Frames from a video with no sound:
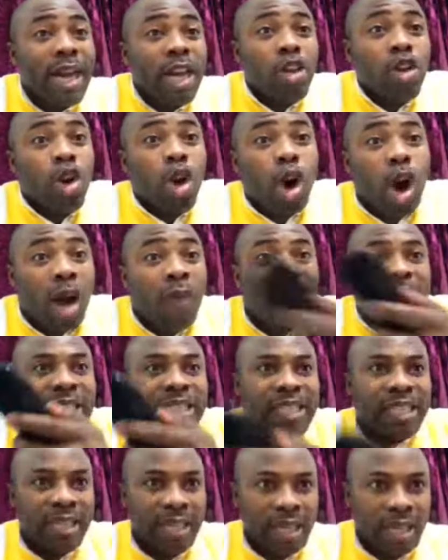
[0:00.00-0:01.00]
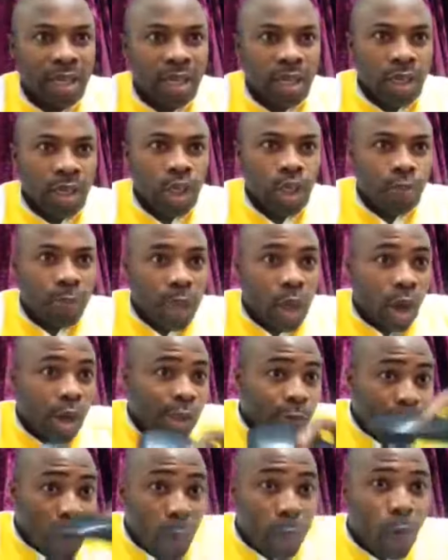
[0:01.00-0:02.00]
then you off it
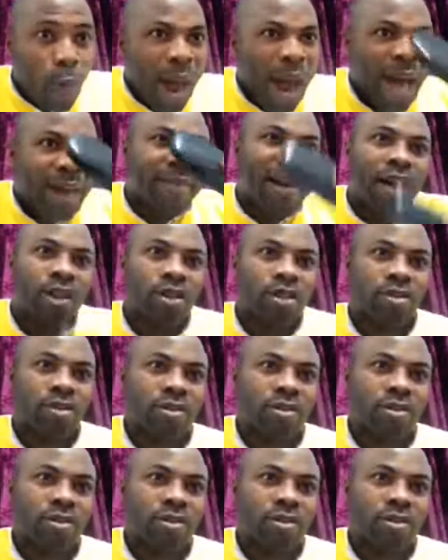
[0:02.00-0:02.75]
because people are around.